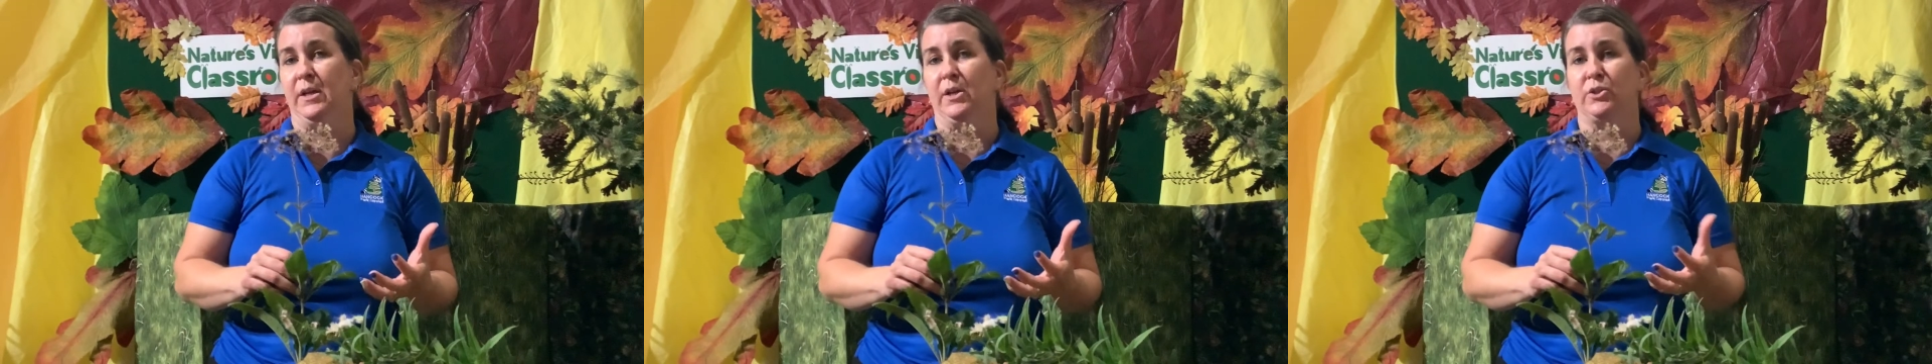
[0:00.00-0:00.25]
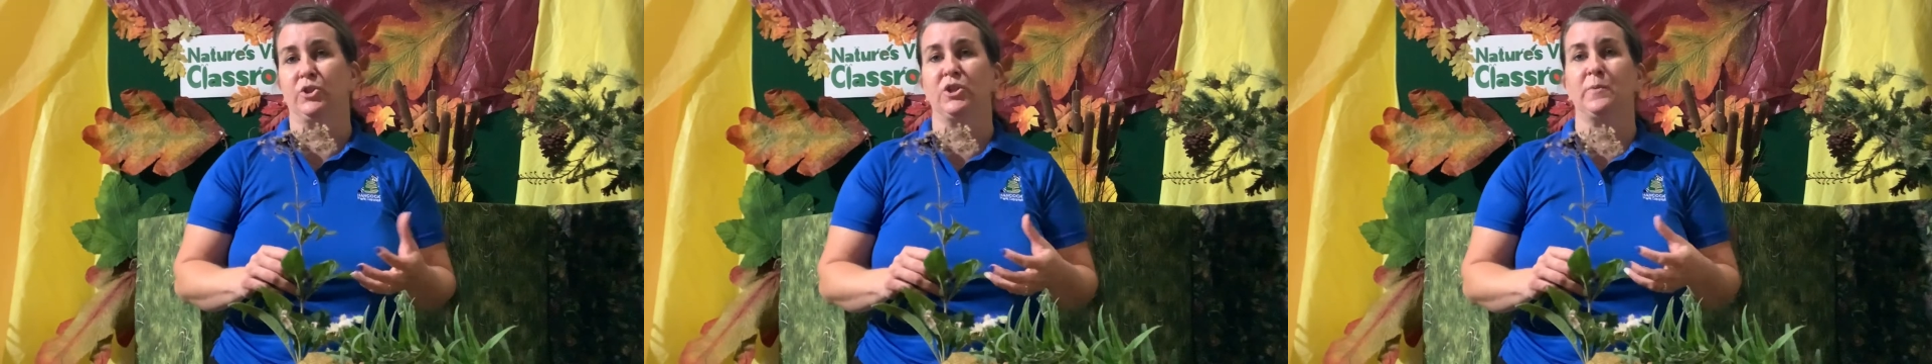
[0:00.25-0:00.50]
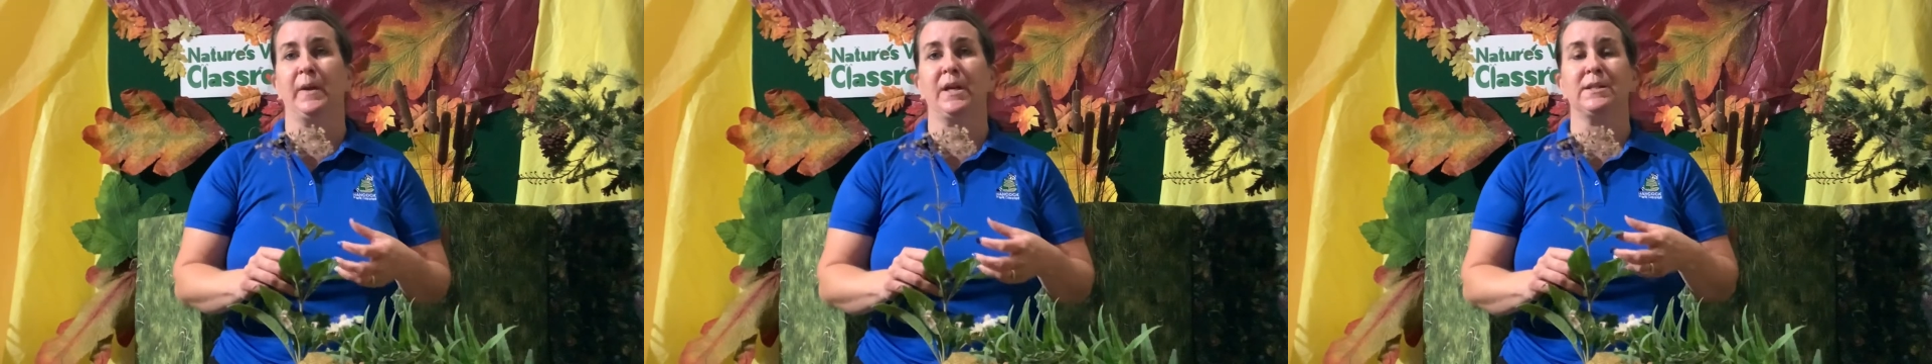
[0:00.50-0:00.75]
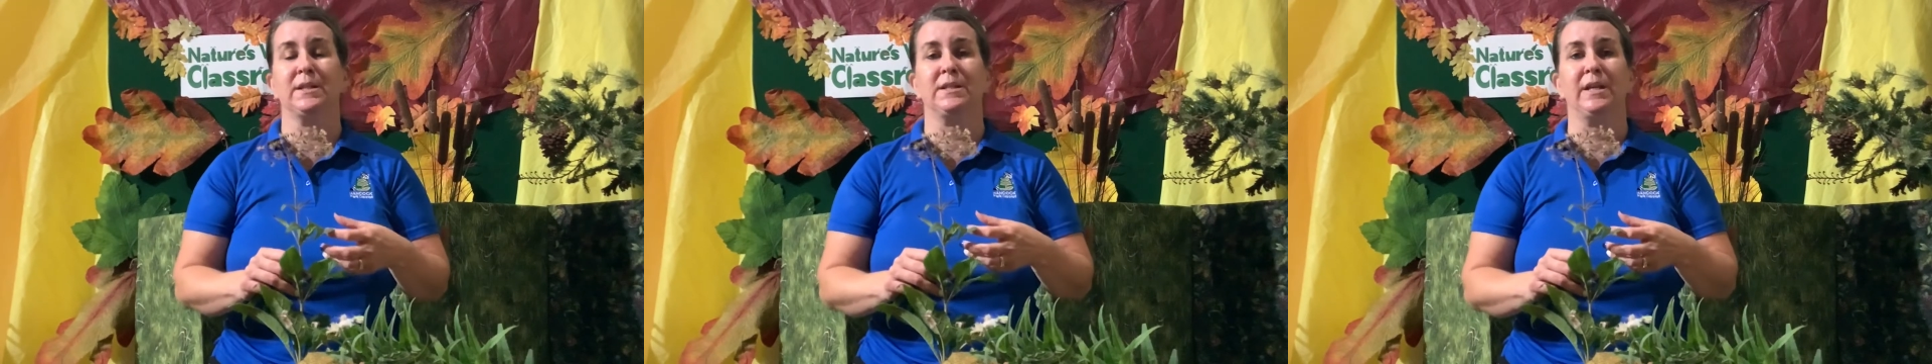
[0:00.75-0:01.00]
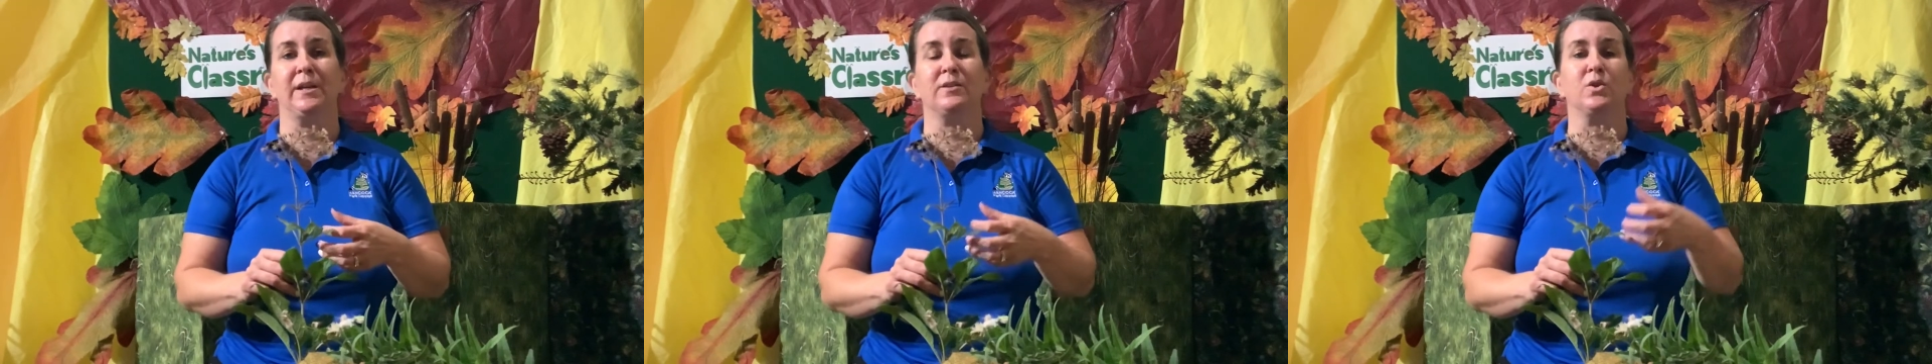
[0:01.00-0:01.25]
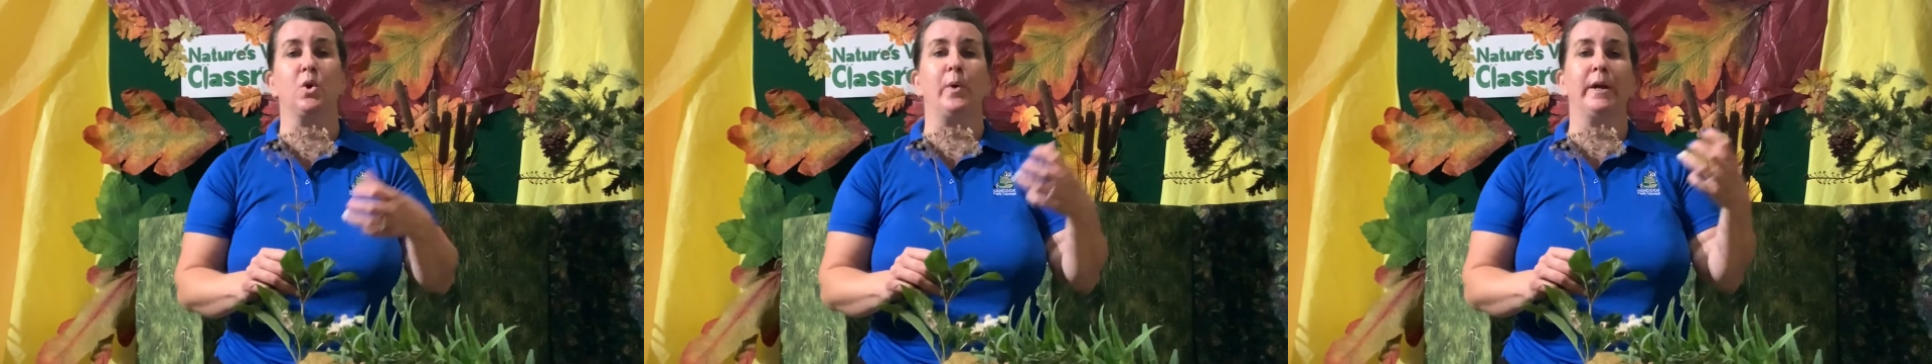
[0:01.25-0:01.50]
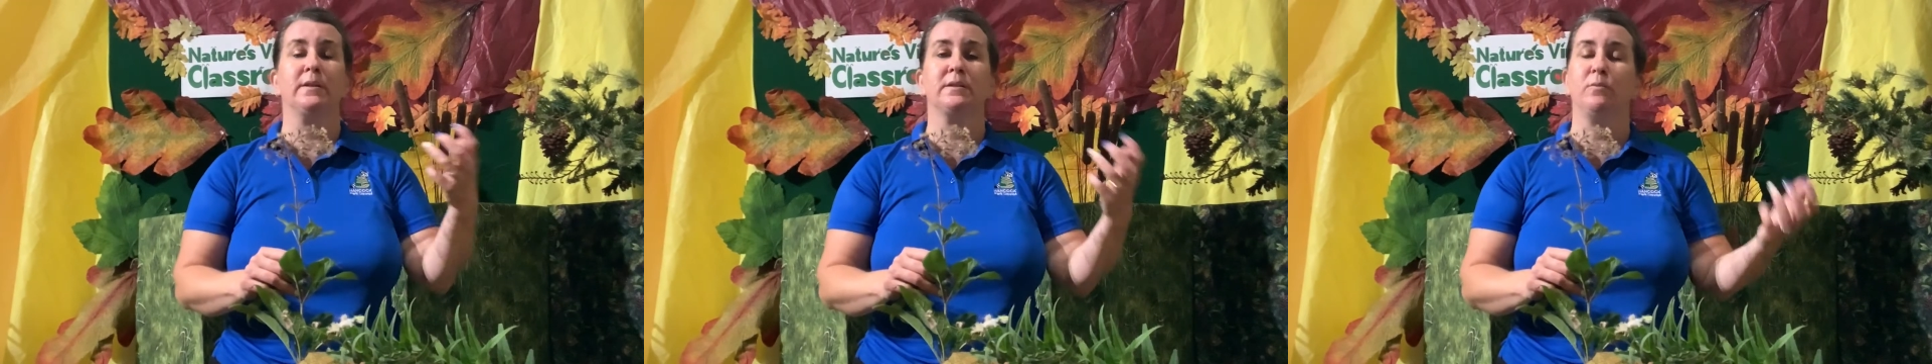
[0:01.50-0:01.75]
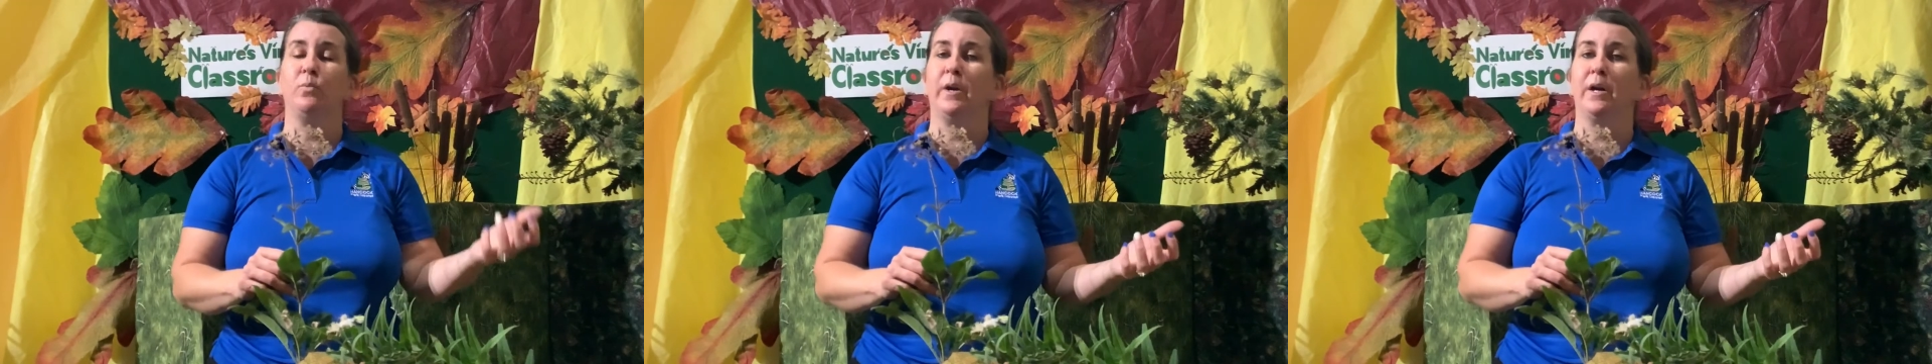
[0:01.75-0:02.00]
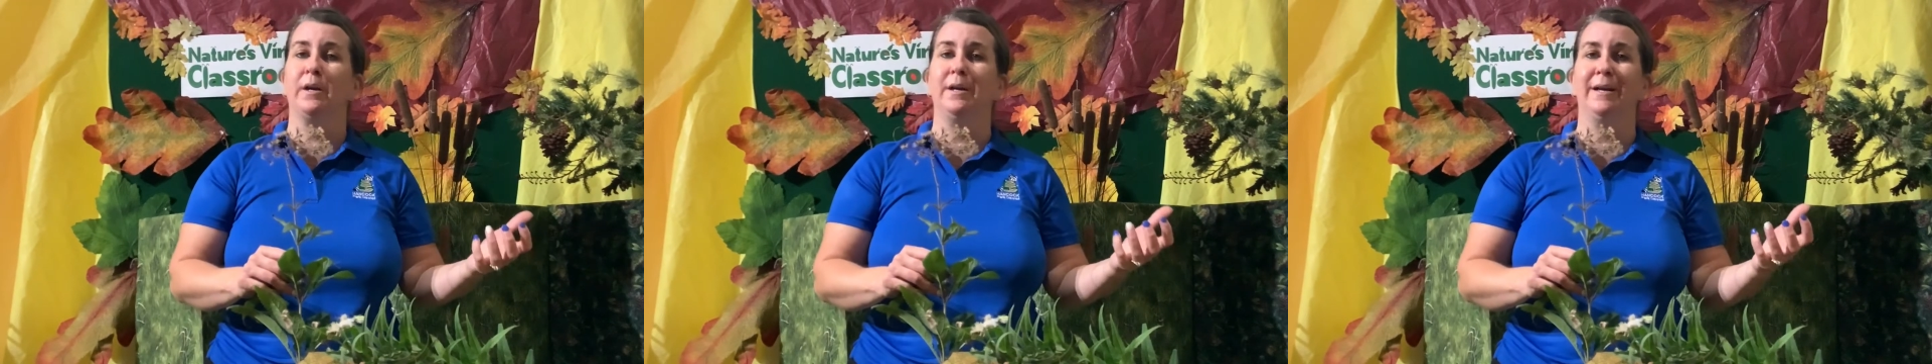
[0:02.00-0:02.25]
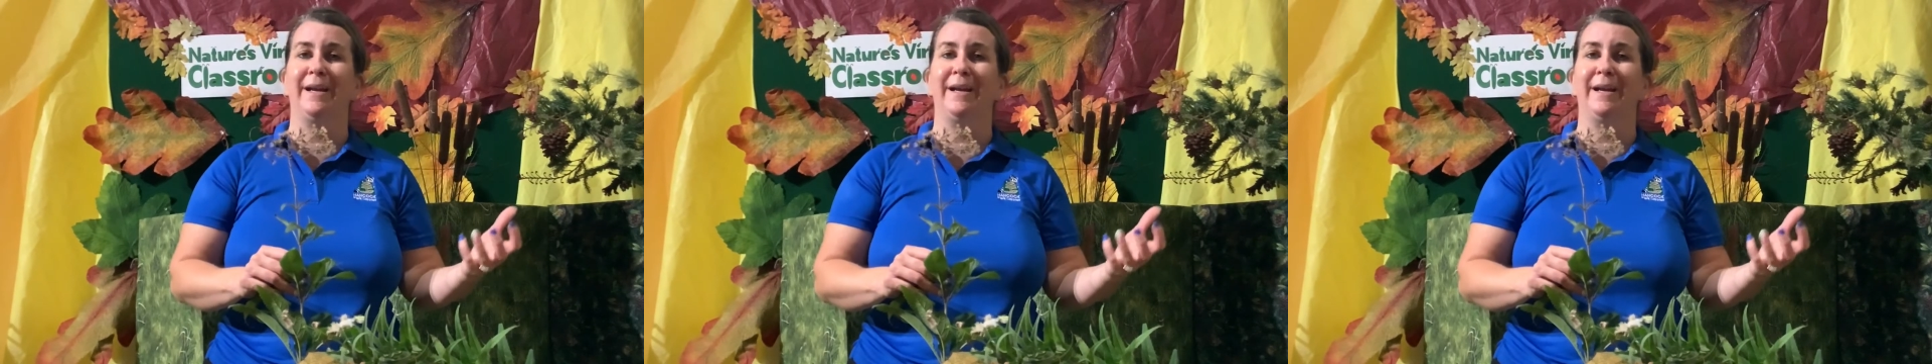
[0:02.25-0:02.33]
So just because a seed is going somewhere,